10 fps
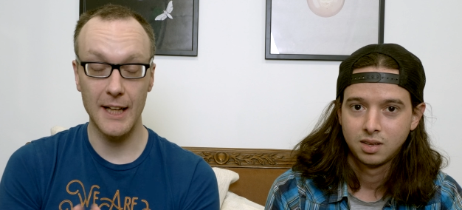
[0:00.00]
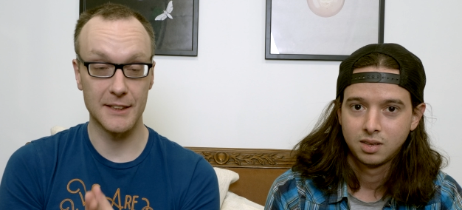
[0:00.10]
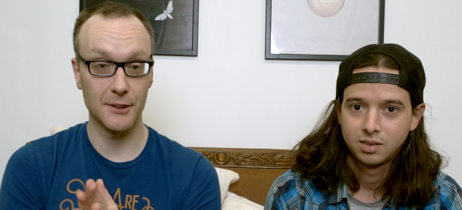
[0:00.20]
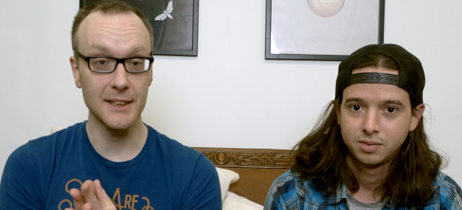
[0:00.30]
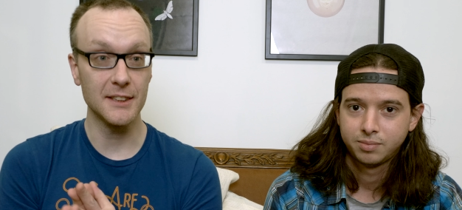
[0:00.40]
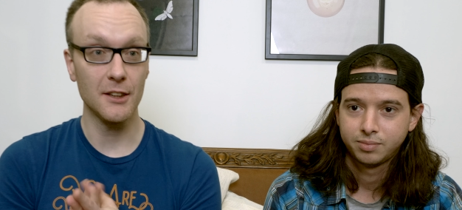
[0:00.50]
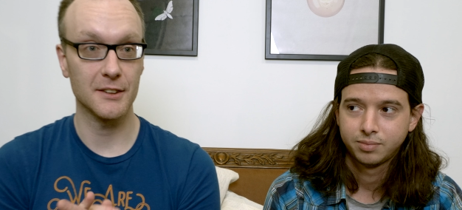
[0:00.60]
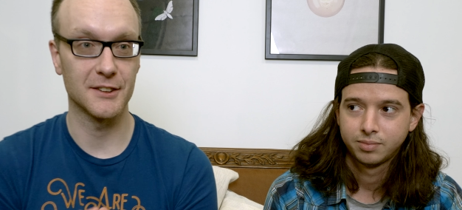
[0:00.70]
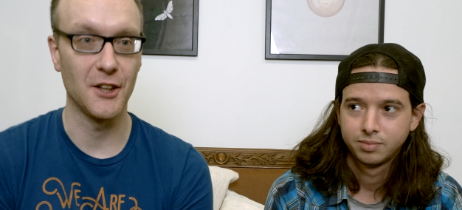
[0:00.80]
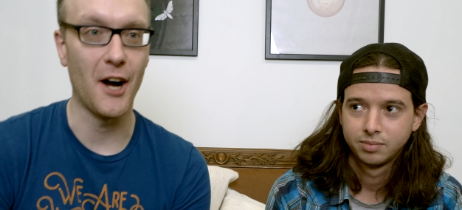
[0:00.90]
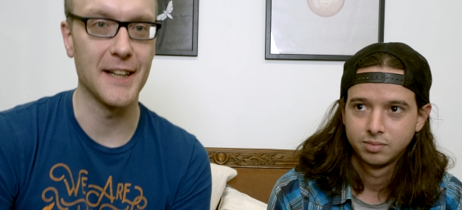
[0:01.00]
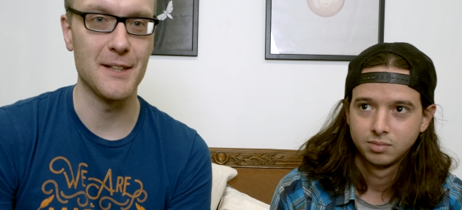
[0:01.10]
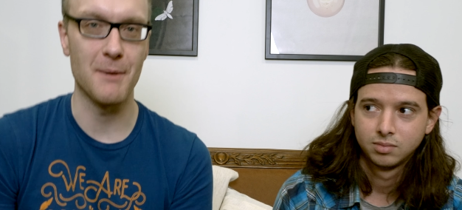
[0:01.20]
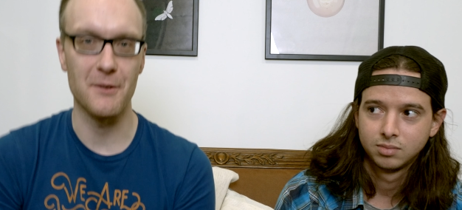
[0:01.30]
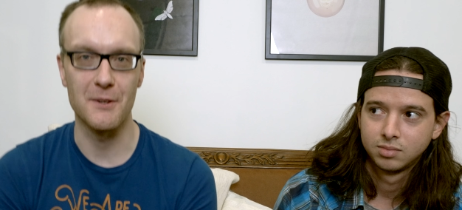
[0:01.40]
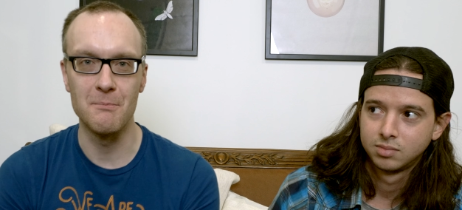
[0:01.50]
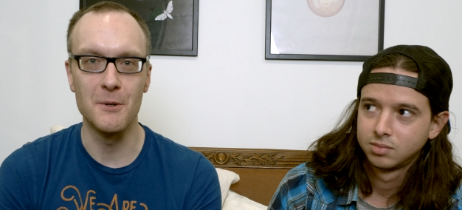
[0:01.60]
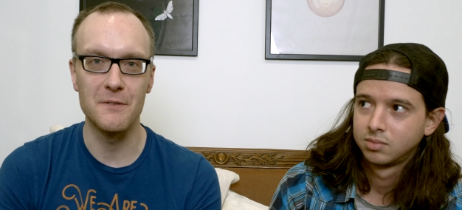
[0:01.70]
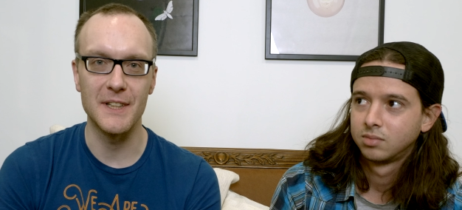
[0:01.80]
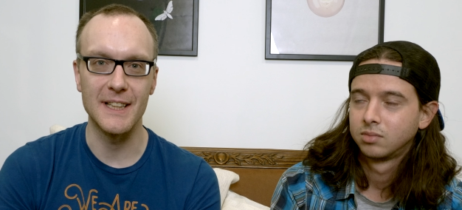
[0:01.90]
Speaker 1: okay, so let's start talking about the
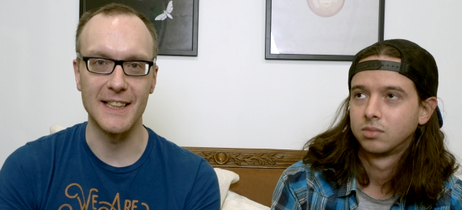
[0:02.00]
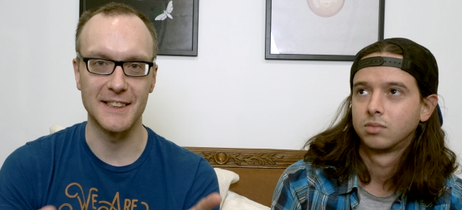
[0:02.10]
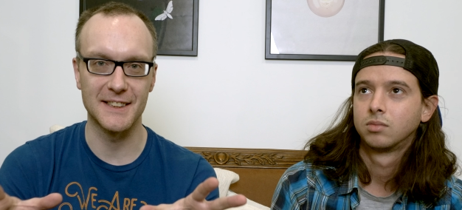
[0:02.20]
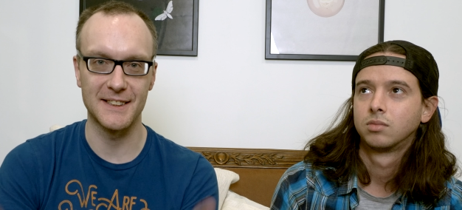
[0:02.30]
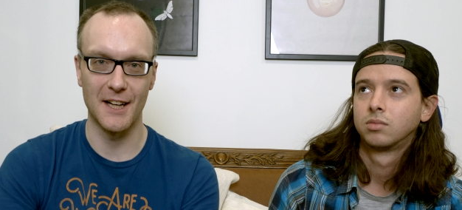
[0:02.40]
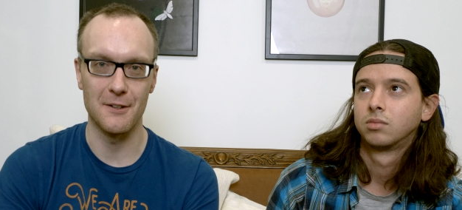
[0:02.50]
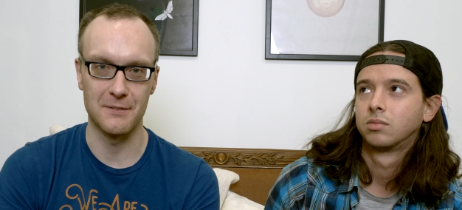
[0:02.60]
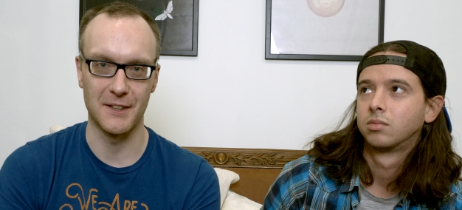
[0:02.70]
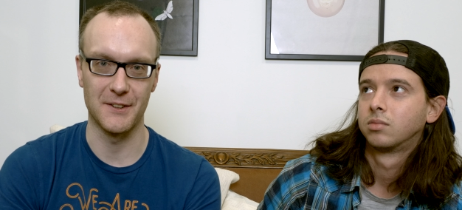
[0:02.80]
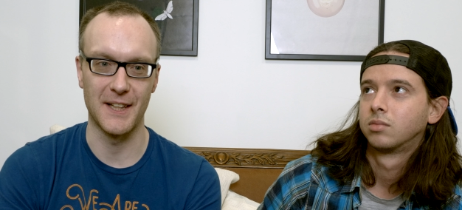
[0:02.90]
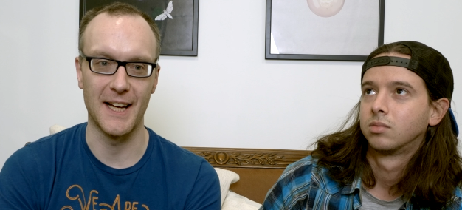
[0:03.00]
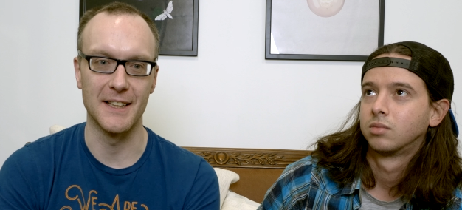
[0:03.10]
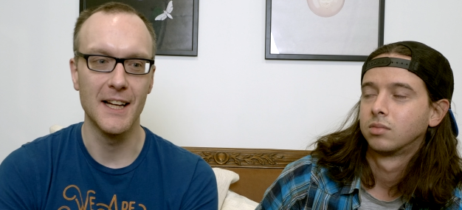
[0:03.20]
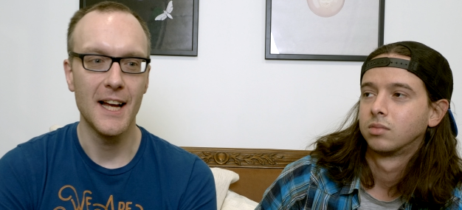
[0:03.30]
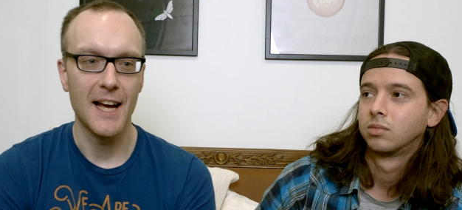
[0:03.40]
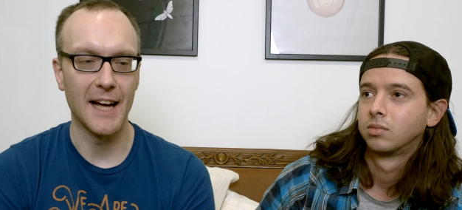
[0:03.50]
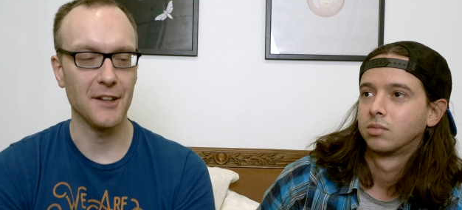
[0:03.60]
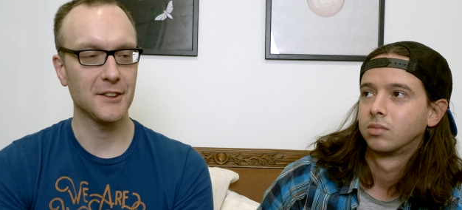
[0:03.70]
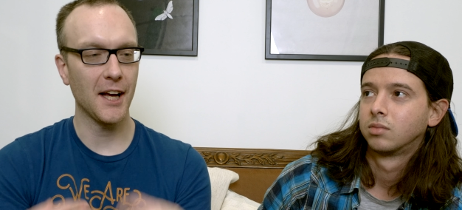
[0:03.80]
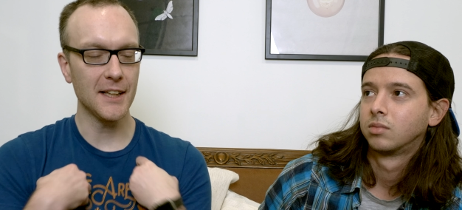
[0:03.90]
movie itself here then,
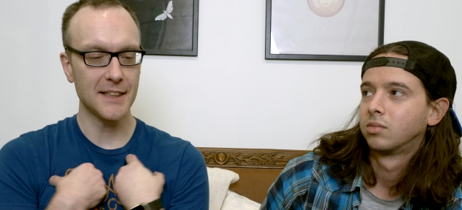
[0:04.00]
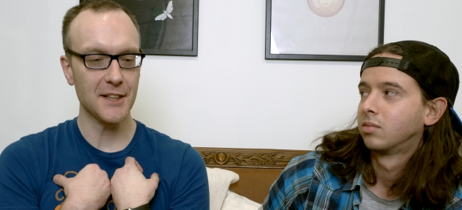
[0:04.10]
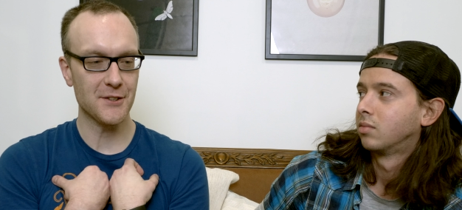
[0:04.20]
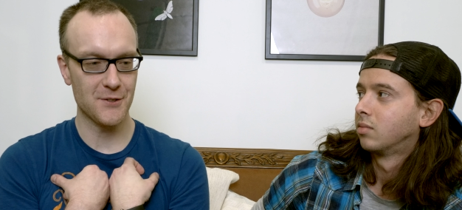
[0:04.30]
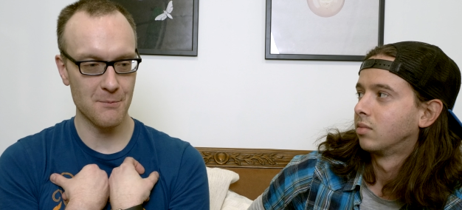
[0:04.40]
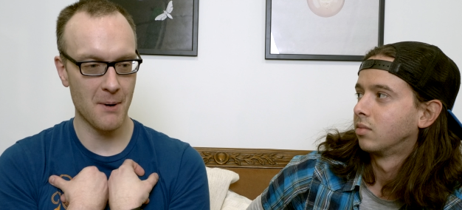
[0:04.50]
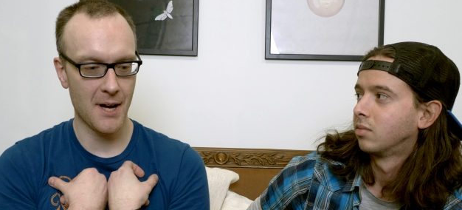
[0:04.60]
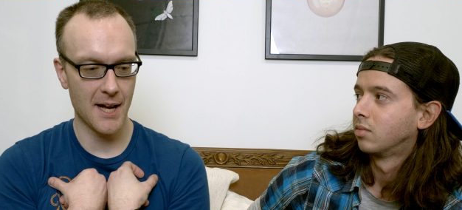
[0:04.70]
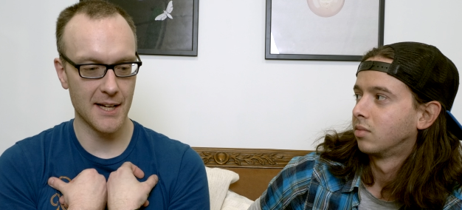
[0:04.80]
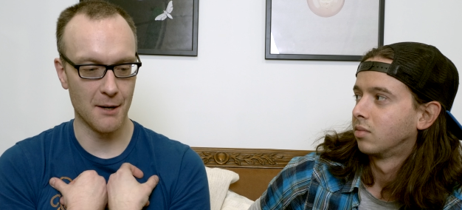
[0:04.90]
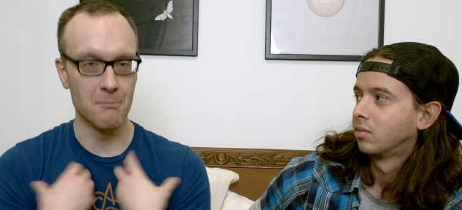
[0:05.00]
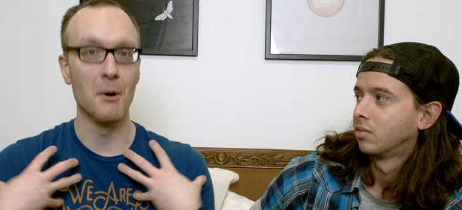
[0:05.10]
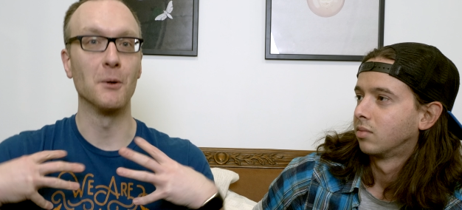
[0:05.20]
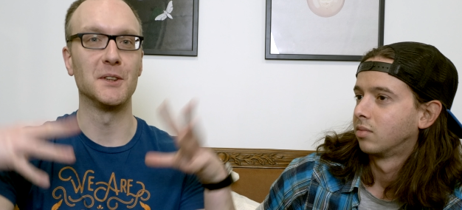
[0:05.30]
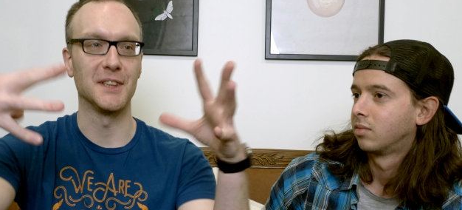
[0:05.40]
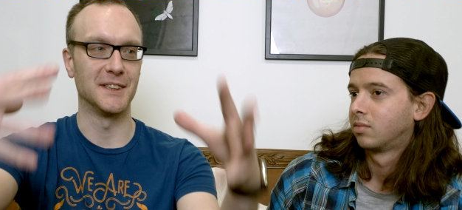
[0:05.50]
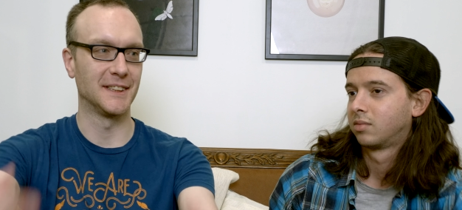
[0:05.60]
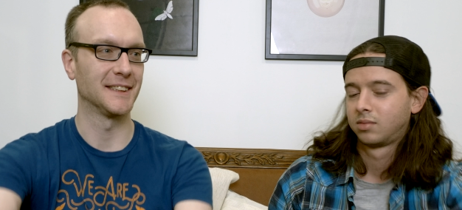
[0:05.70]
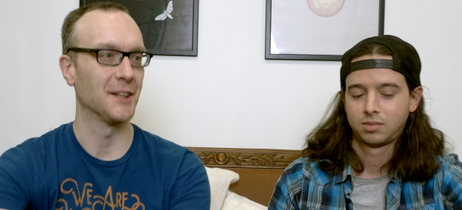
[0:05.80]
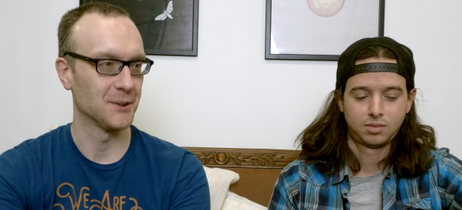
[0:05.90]
and I'll kind of take you through my
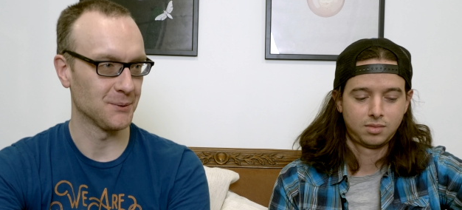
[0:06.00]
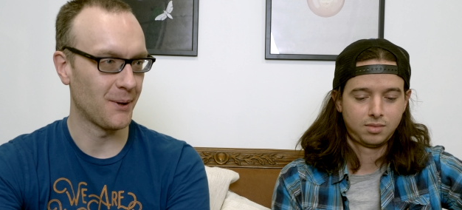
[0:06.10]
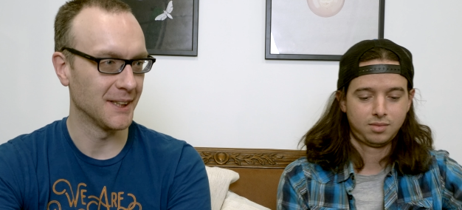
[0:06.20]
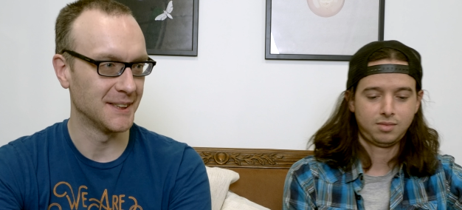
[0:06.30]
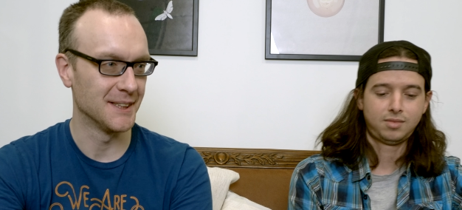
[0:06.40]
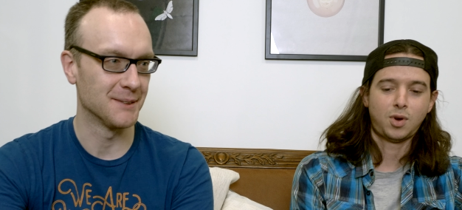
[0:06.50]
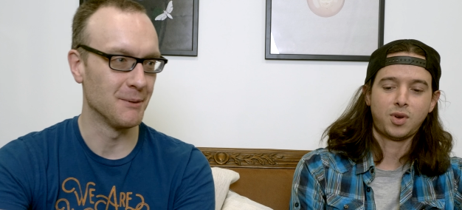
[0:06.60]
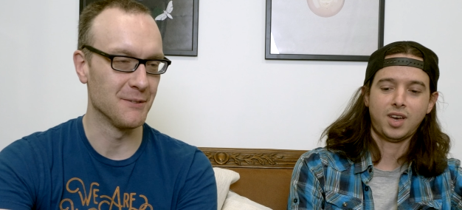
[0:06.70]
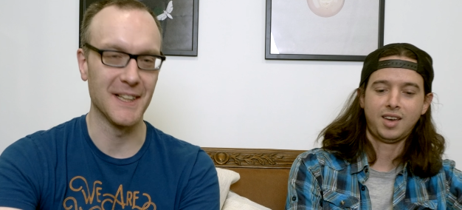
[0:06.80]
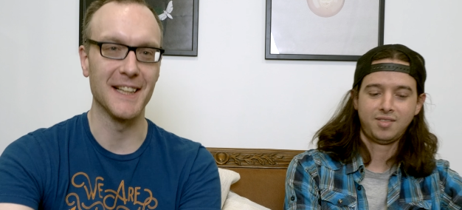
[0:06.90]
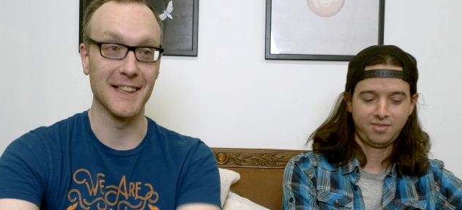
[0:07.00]
emotions as I was watching this okay.